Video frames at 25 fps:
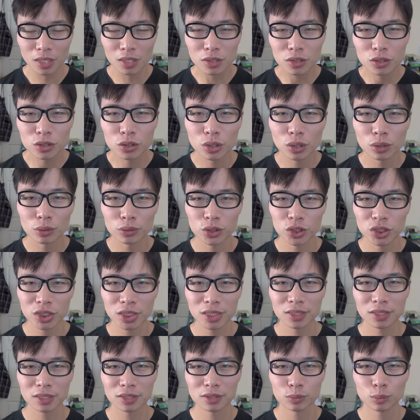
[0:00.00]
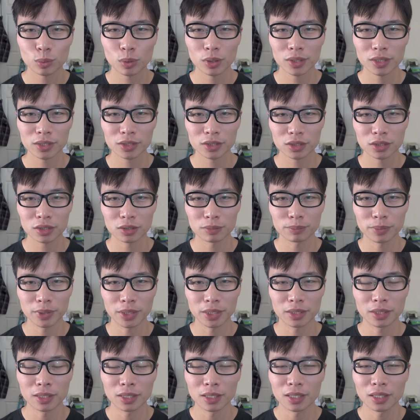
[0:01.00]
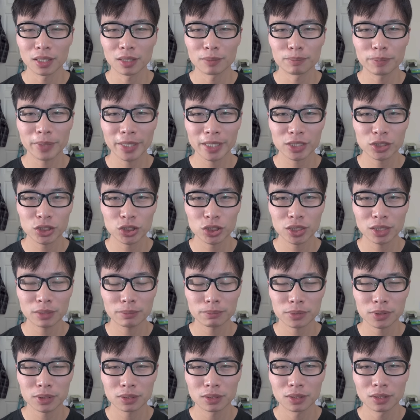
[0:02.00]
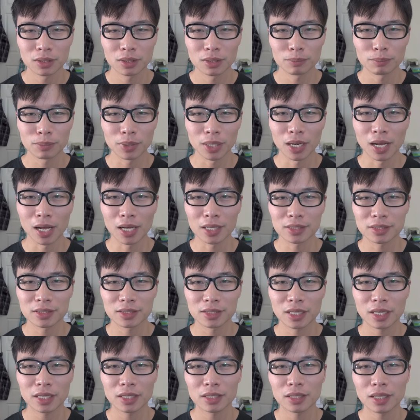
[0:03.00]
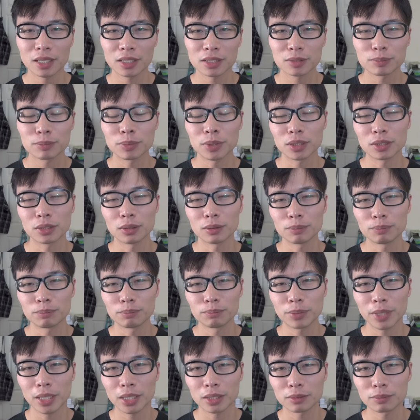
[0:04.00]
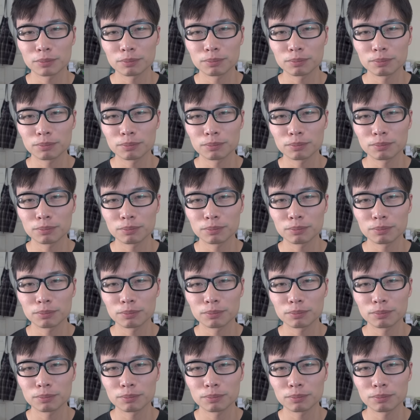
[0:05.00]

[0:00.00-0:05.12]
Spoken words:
So Jesus wants us to be big sheep, but I say let's be the big